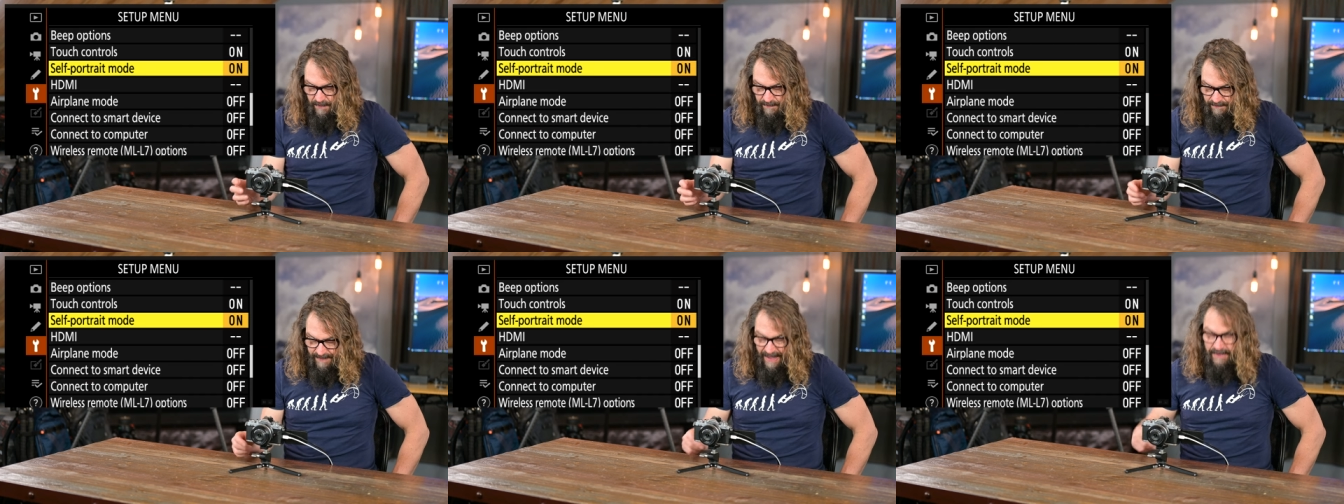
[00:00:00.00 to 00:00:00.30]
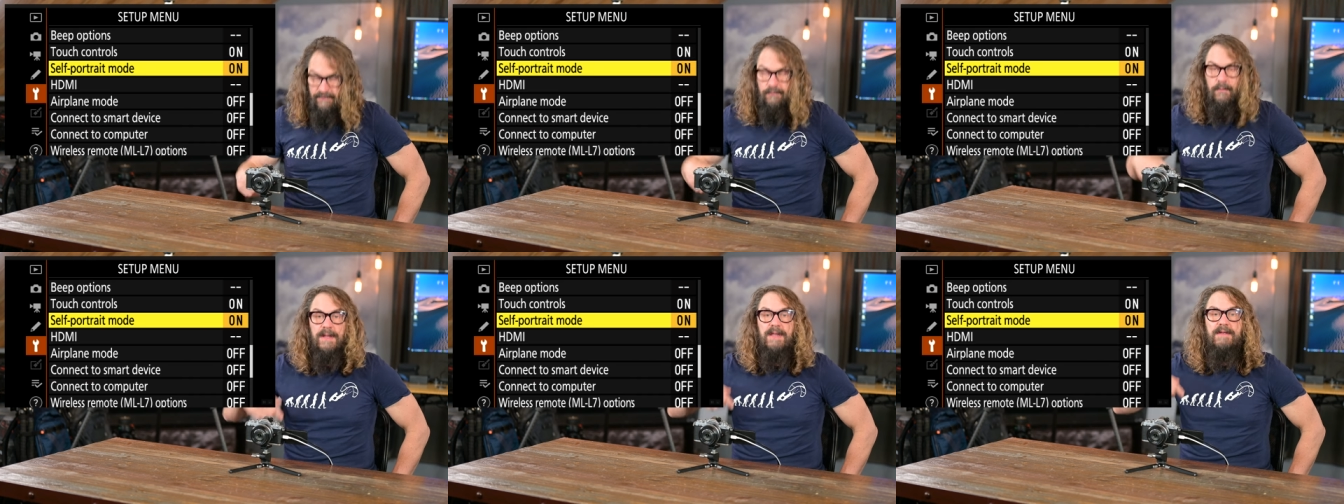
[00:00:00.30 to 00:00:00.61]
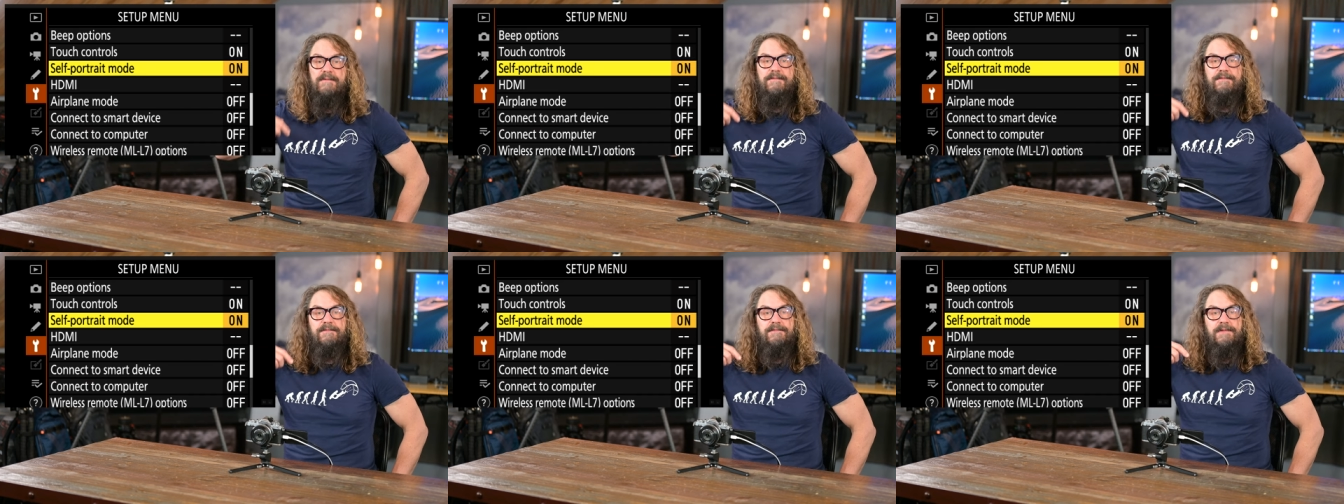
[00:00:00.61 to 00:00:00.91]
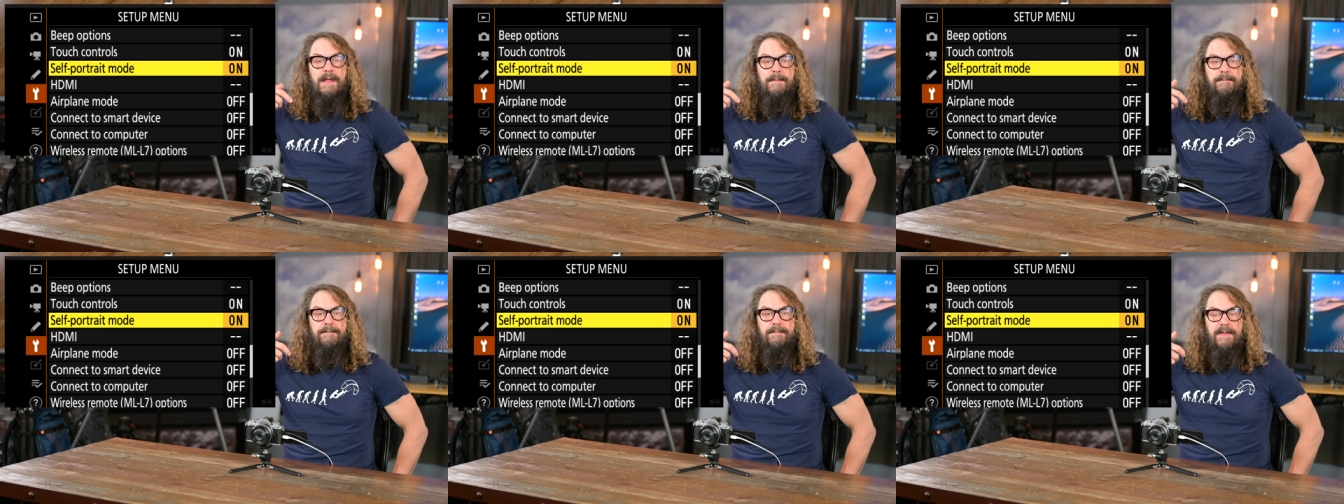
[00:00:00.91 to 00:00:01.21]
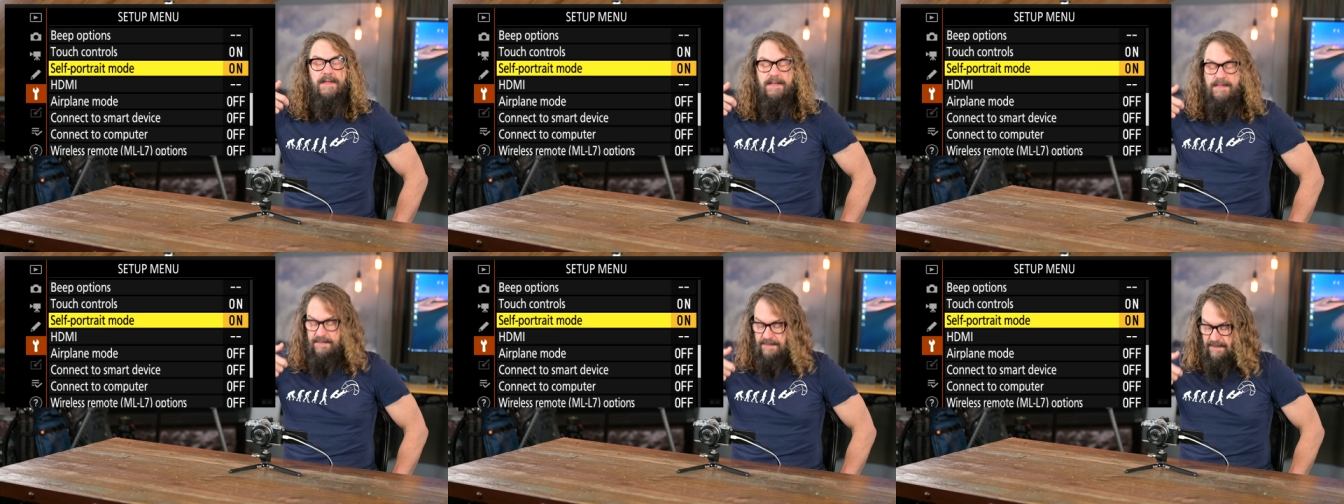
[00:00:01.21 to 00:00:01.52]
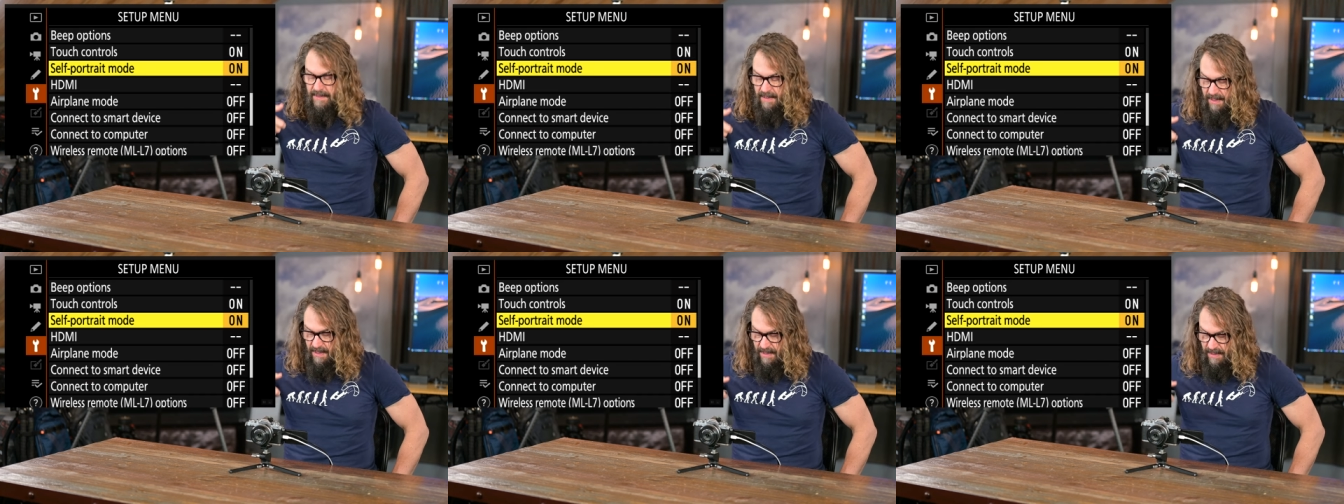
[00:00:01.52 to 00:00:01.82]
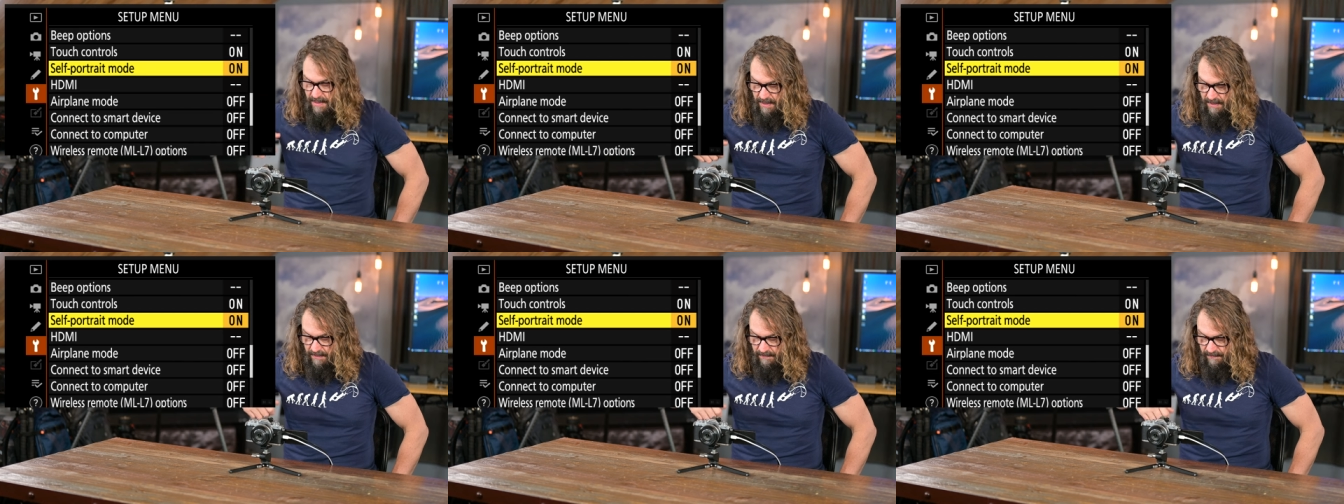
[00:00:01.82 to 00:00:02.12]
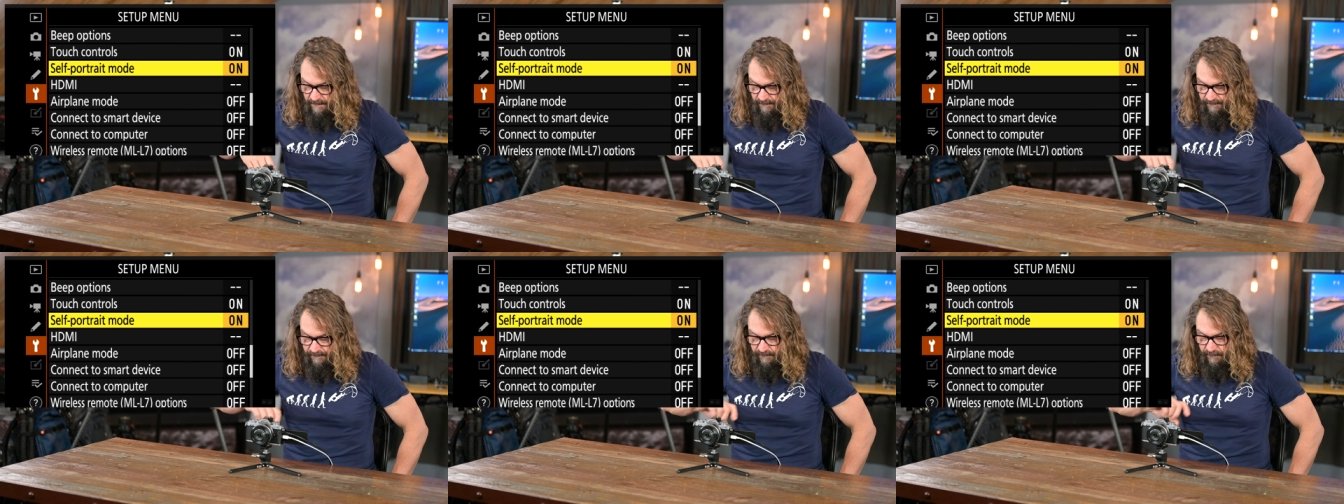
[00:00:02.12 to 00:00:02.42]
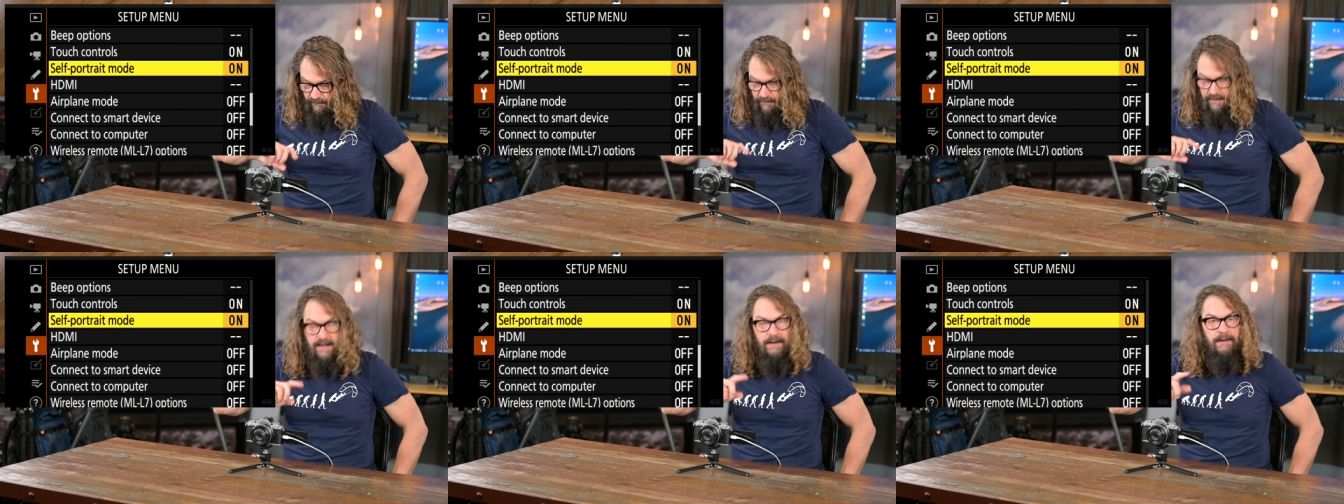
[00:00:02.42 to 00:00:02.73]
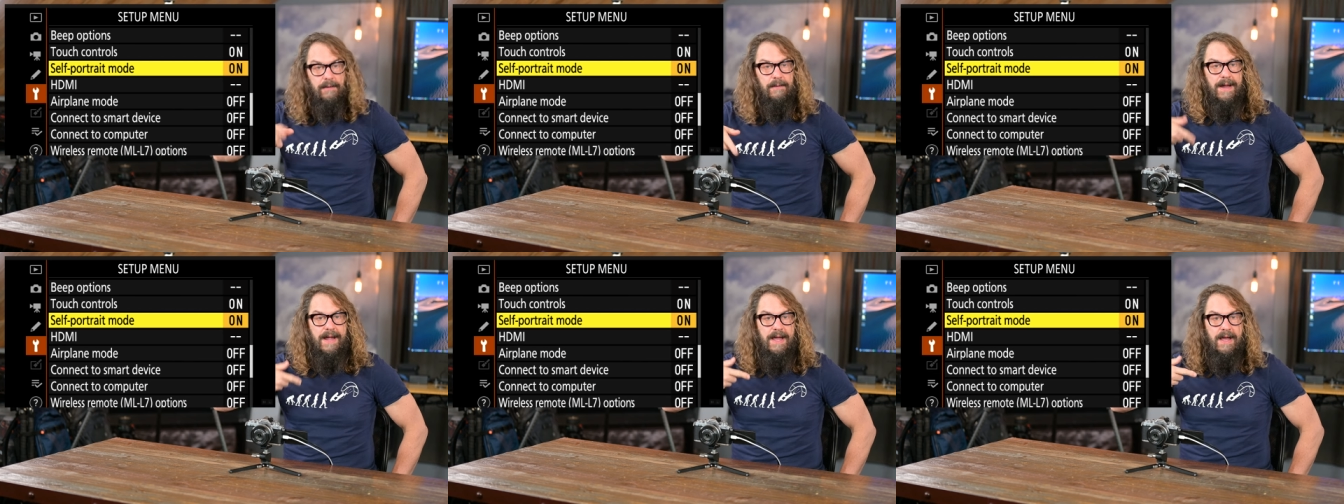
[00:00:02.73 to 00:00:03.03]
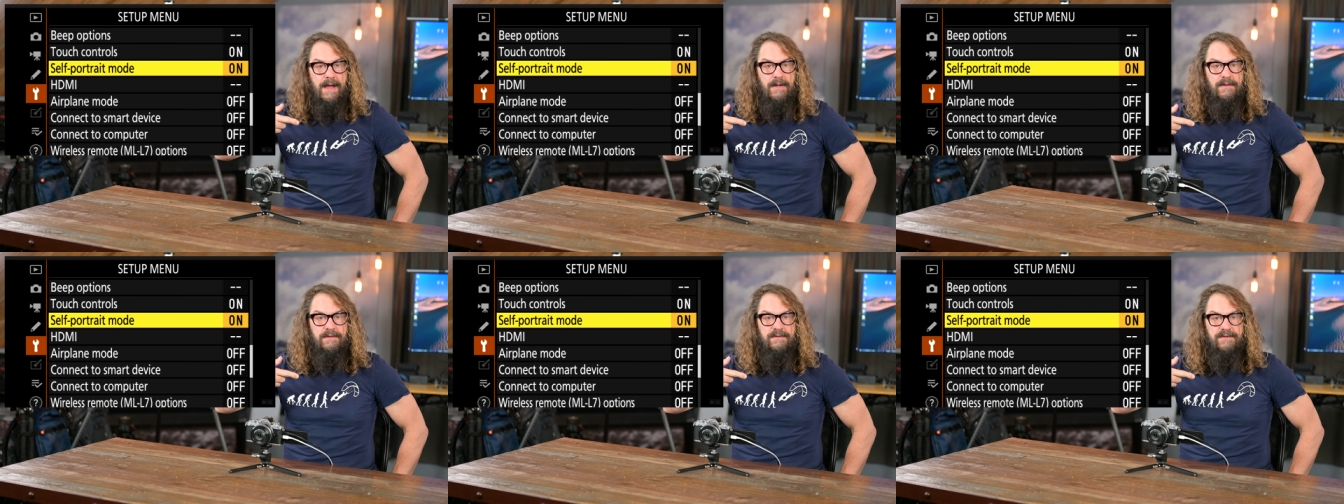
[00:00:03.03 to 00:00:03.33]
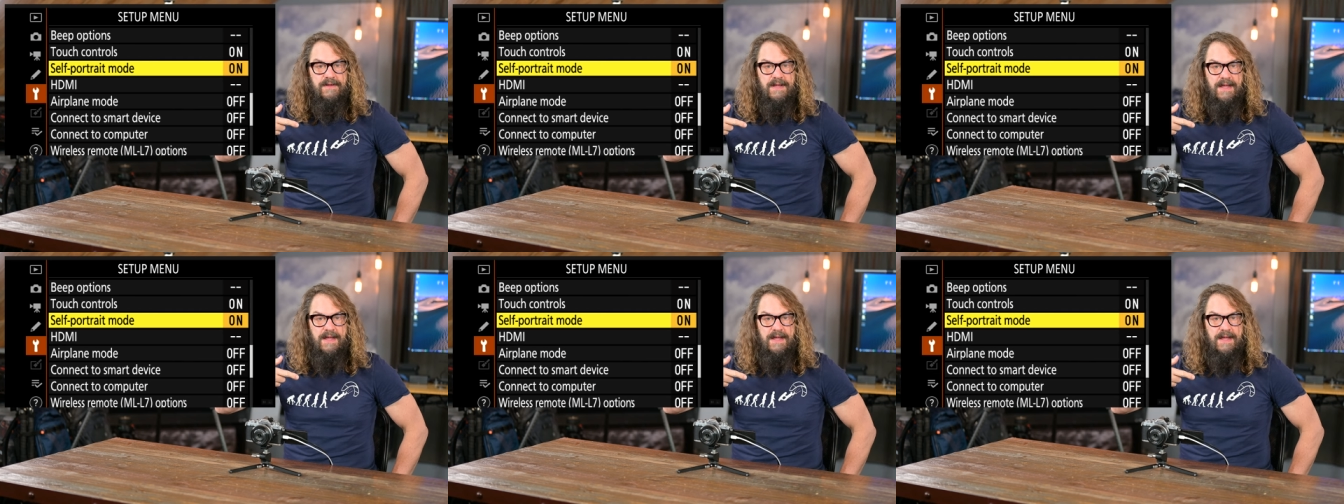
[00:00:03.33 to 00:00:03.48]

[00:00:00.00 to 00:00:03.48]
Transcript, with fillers: That's when you flip the, the screen around,